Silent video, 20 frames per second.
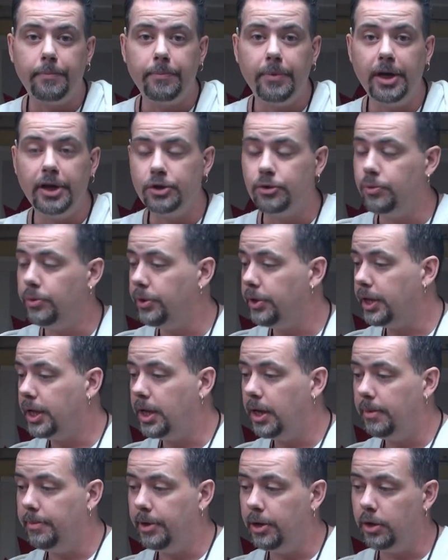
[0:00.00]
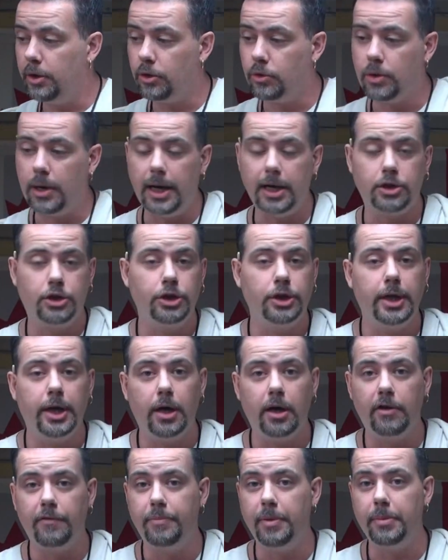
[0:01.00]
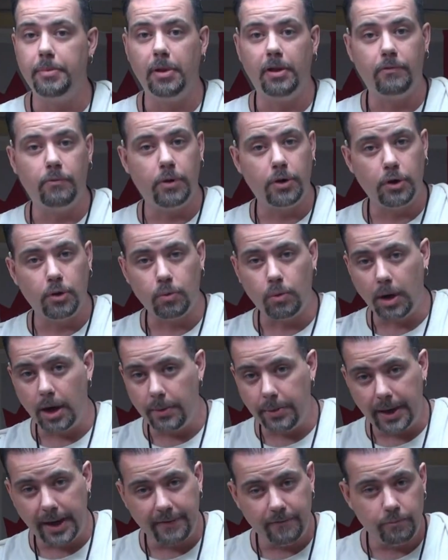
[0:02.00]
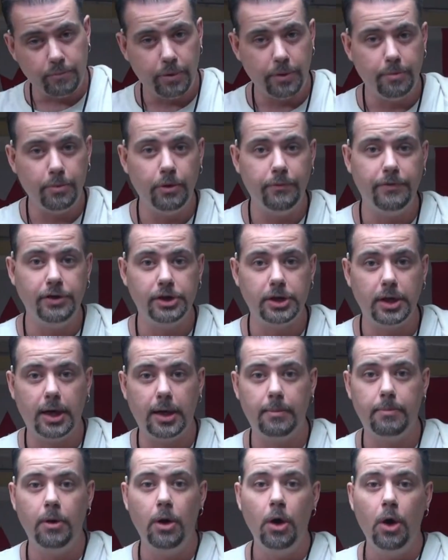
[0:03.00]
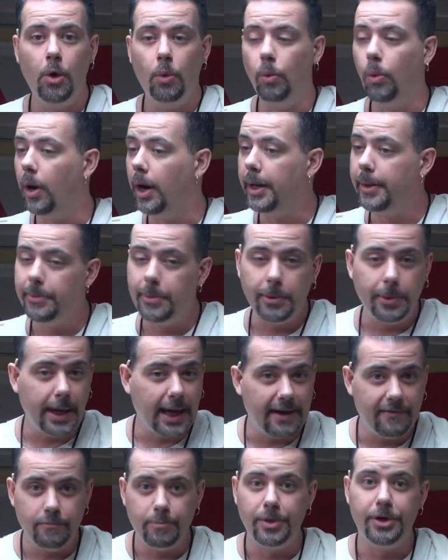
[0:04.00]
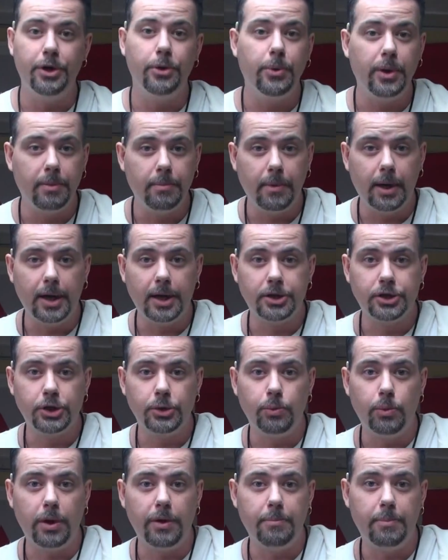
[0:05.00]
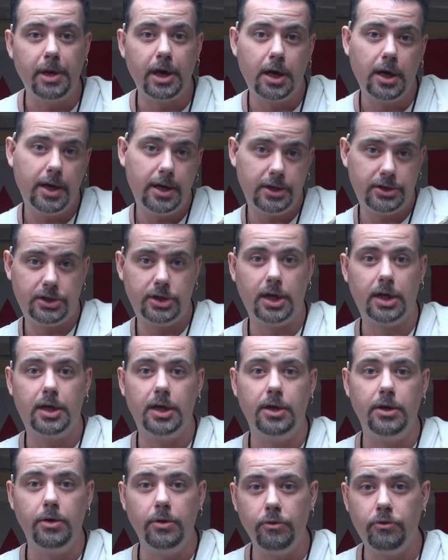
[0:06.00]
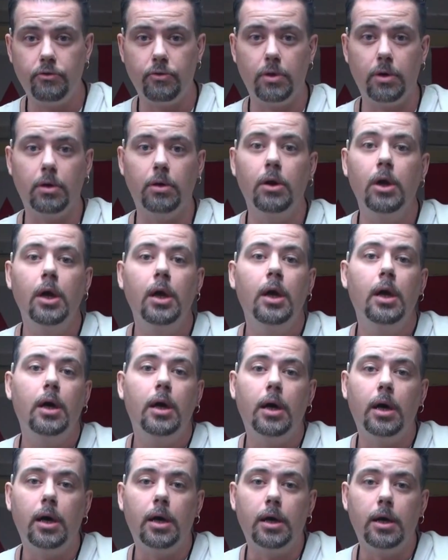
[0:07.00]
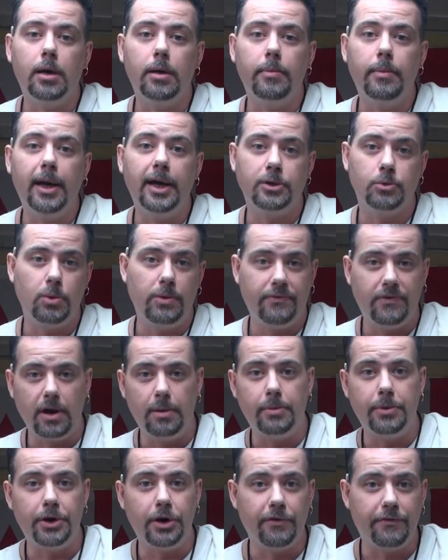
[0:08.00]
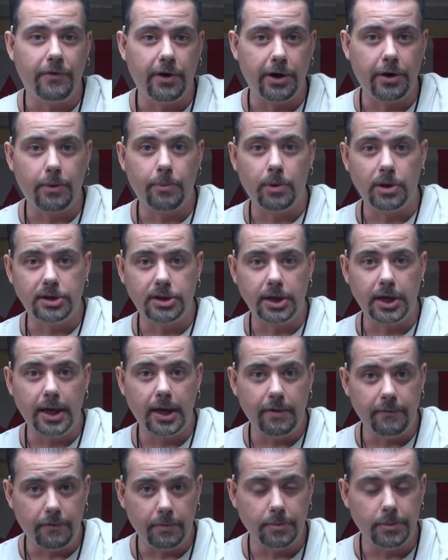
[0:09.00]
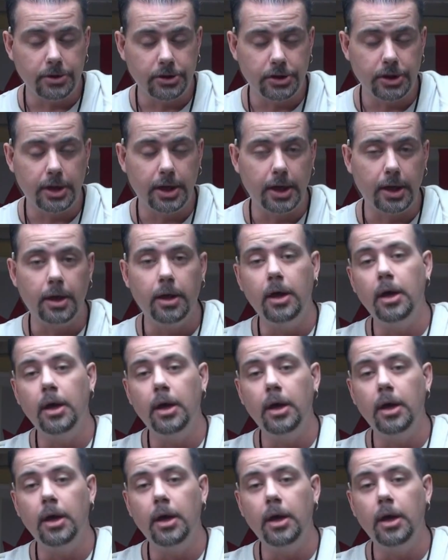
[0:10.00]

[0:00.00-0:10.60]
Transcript: It's really come crashing down. People have wondered why we haven't put movies up, why we haven't been doing much. We've been kind of stuck in neutral as we've come under fire once again from the city.